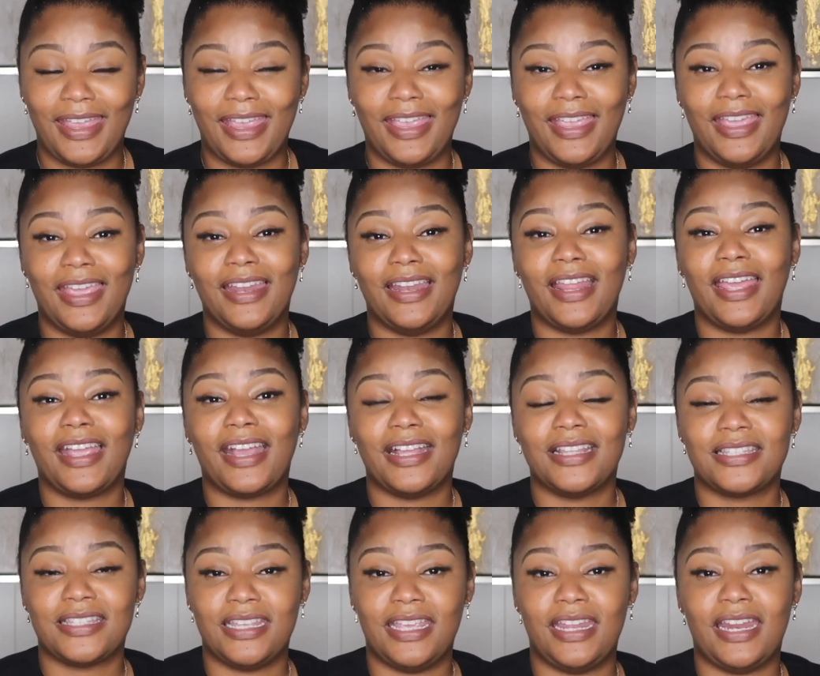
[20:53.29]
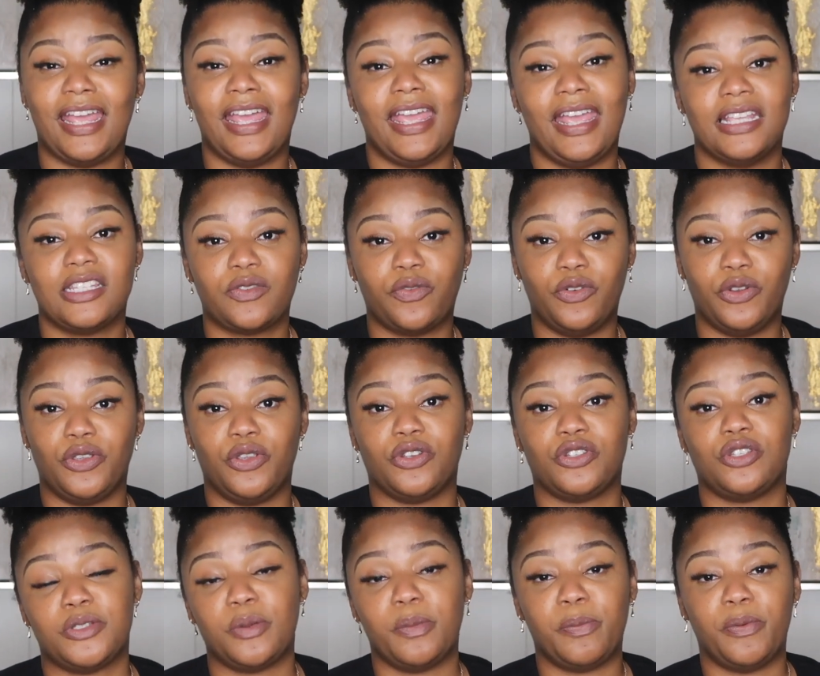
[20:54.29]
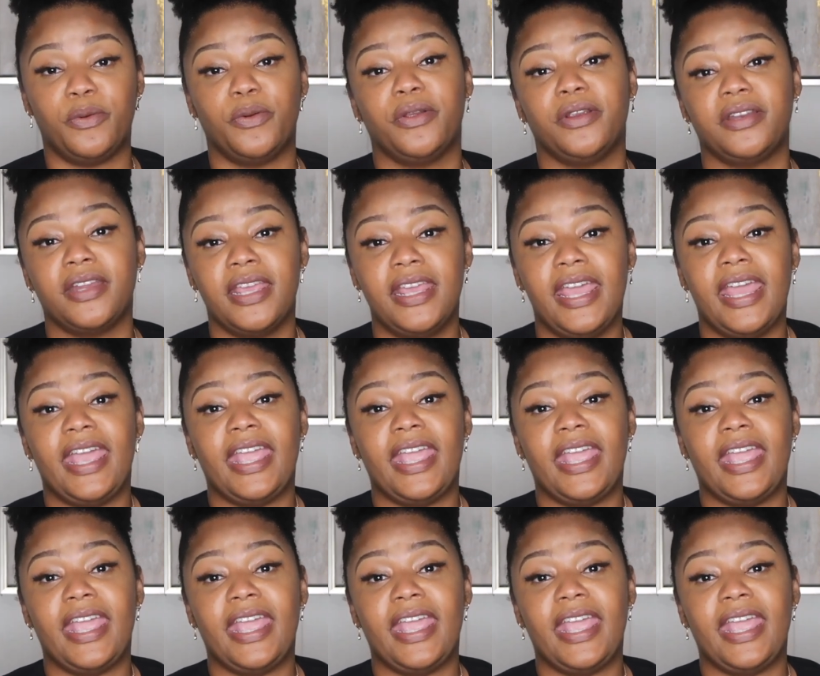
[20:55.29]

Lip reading: And like I said, I ask for your support,